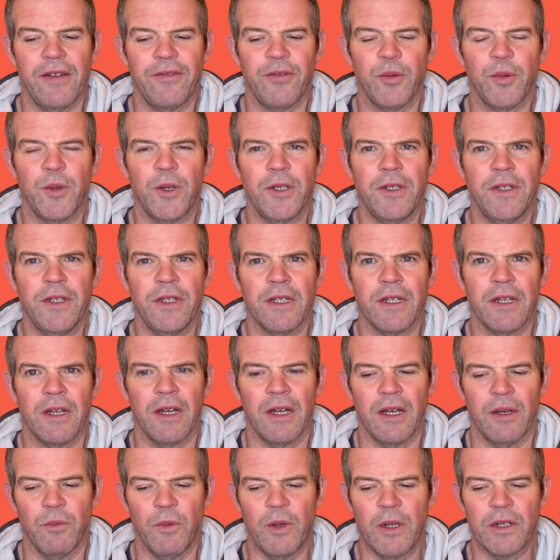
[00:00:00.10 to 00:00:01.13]
everyone,
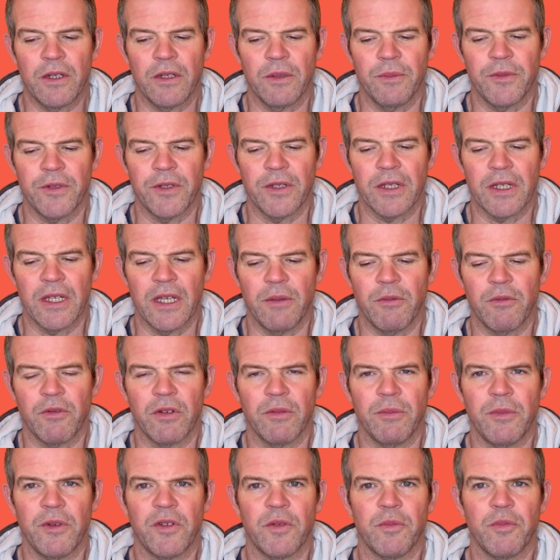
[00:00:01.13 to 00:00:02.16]
and welcome to the Chemistry
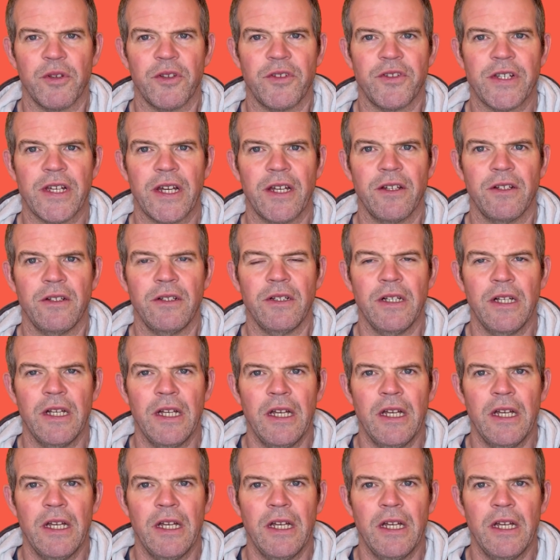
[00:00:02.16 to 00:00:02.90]
Mr. Briz channel.